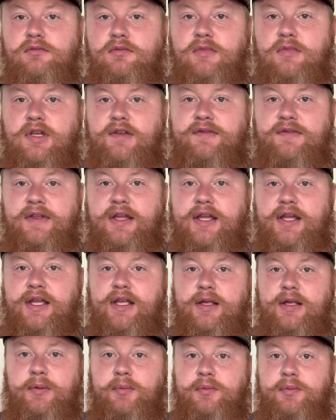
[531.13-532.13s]
If
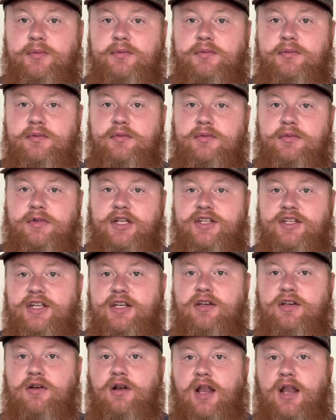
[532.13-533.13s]
they
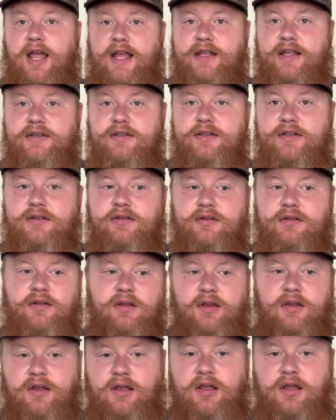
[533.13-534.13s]
continue to last,
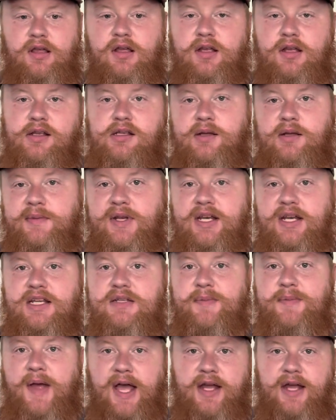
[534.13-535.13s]
I mean, that's
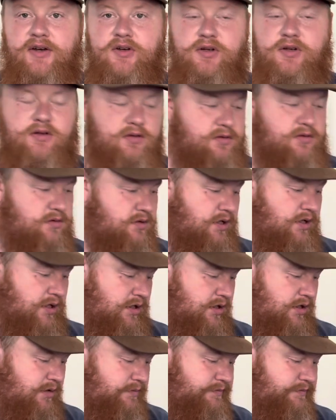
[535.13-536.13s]
minor.
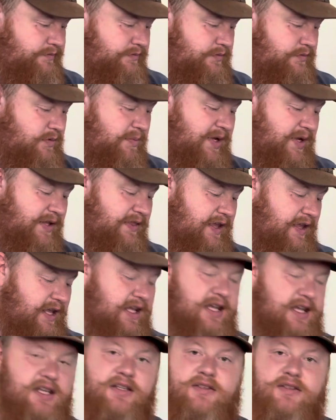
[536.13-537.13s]
The big thing
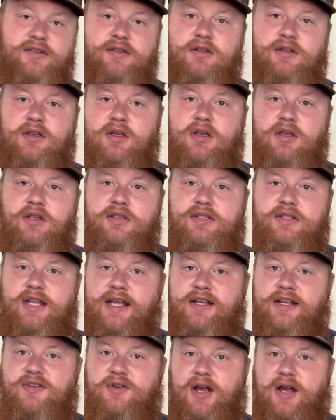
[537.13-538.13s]
is
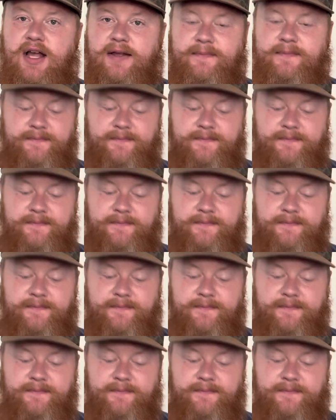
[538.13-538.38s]
staying dry.